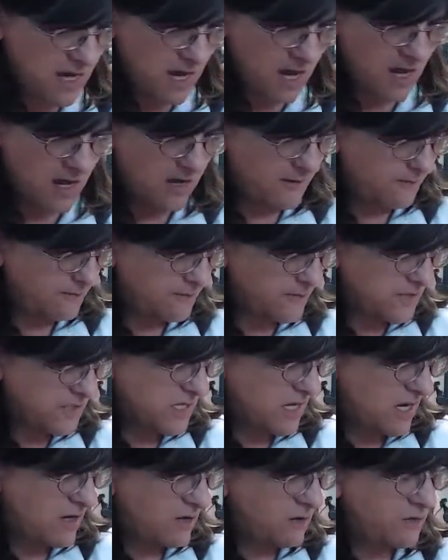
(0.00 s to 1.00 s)

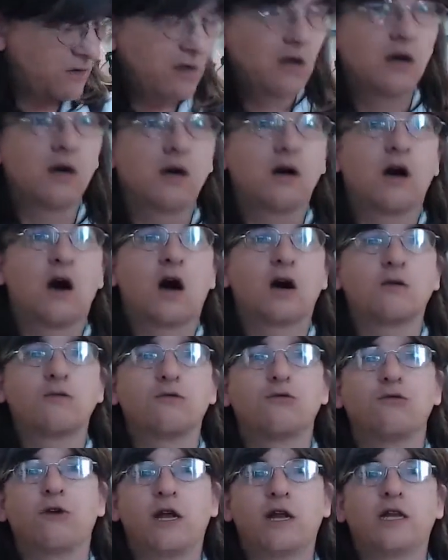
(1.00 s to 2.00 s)
So I
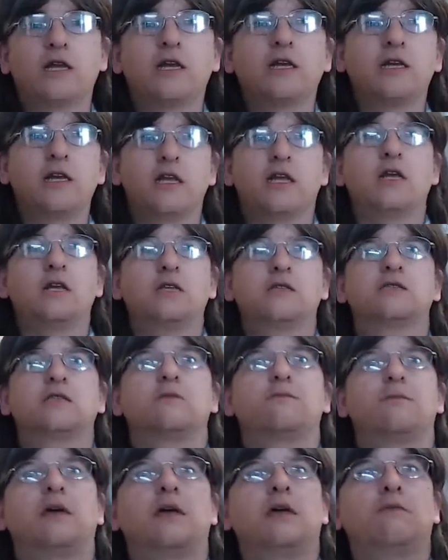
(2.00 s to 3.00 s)
really need to
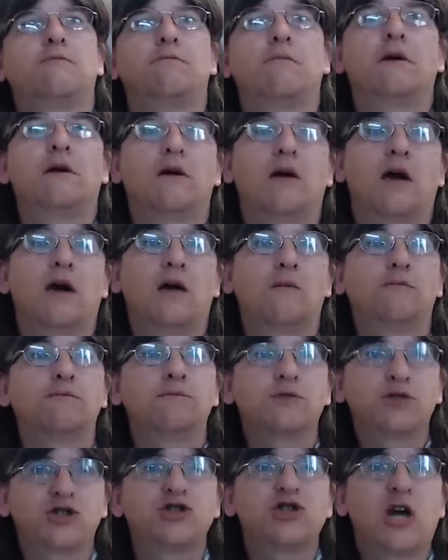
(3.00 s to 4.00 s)
be
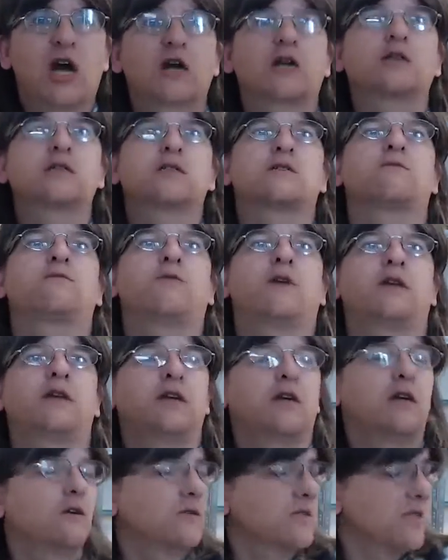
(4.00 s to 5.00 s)
chucking some videos out. This is